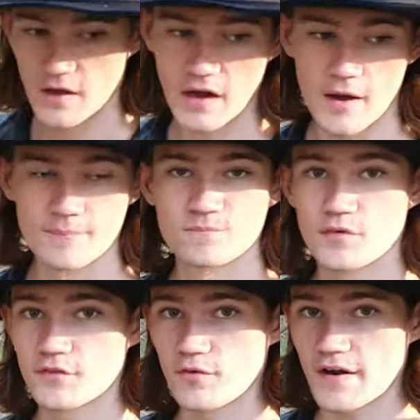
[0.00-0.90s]
um,
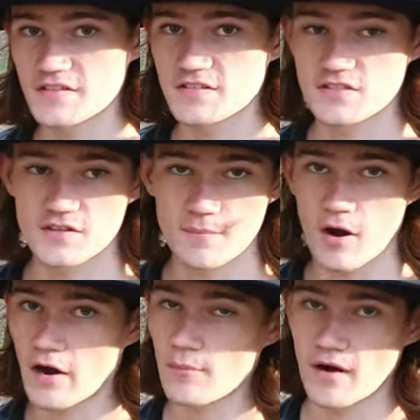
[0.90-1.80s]
with the rest in the
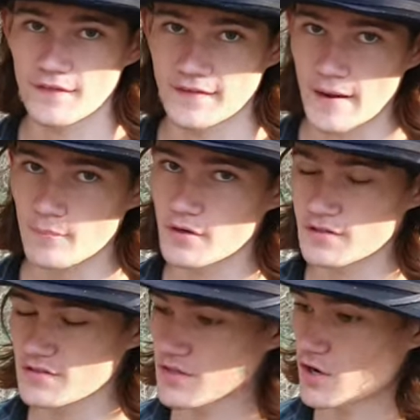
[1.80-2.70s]
pile behind the
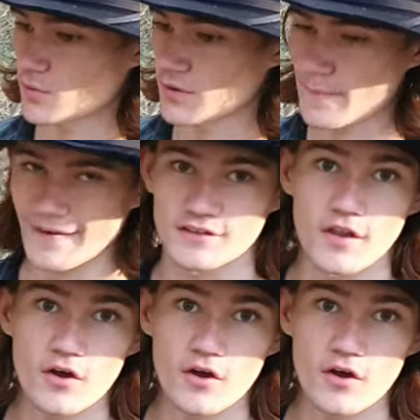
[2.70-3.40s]
camera, so we'll get back to